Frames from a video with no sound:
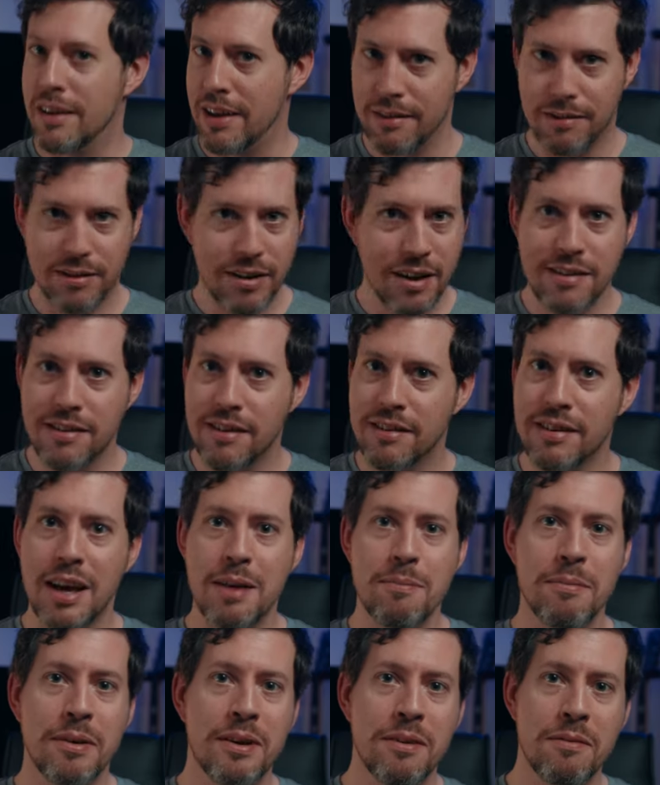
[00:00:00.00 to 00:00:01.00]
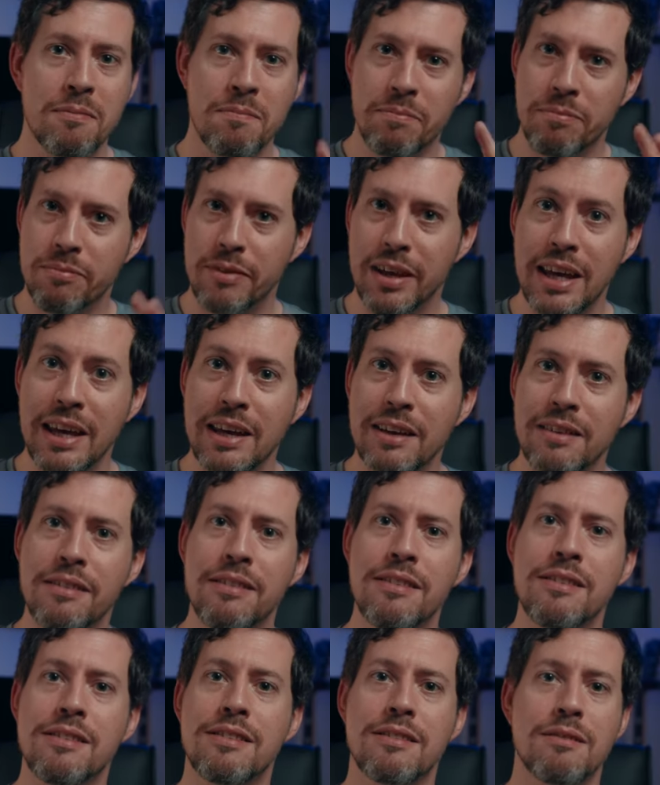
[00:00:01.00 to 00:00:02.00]
Tracy Chapman,
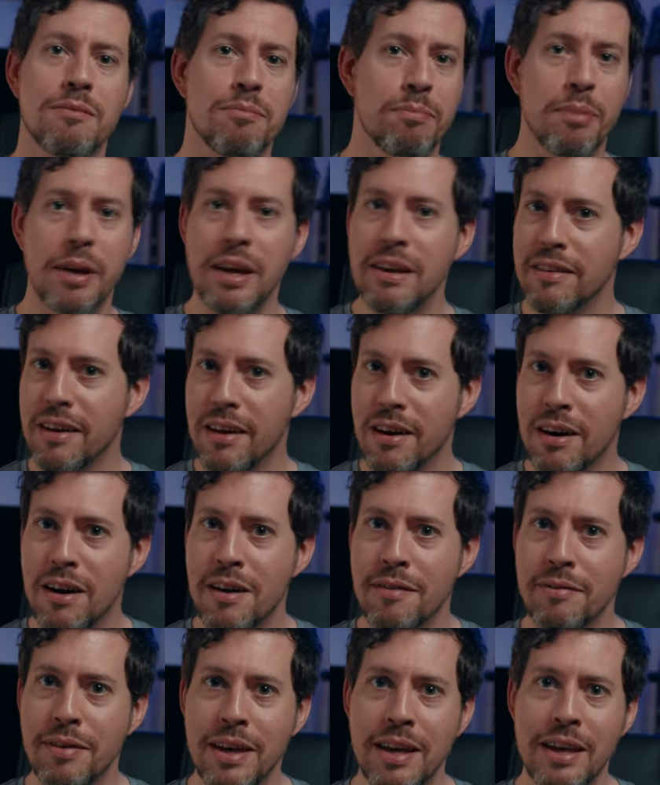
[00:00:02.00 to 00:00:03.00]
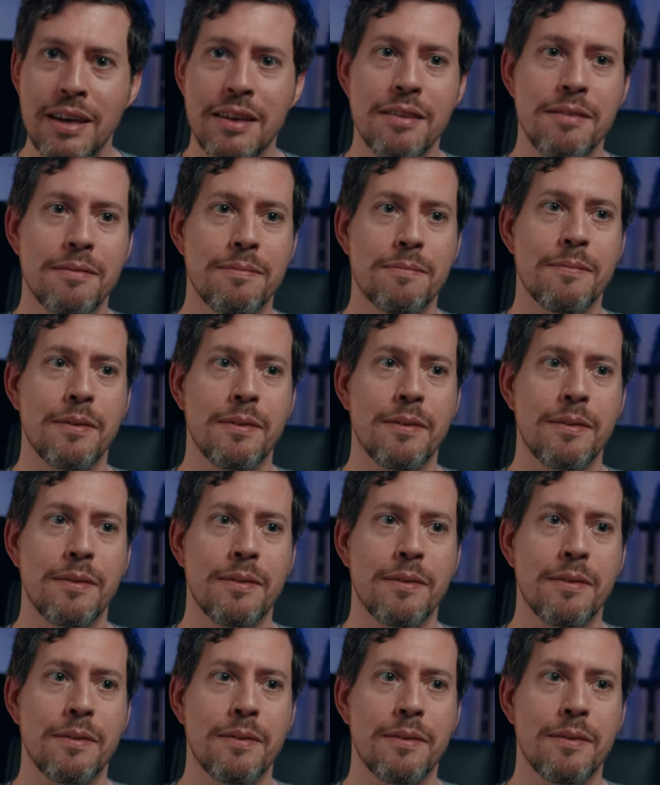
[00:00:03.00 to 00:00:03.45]
Eels, PJ Harvey,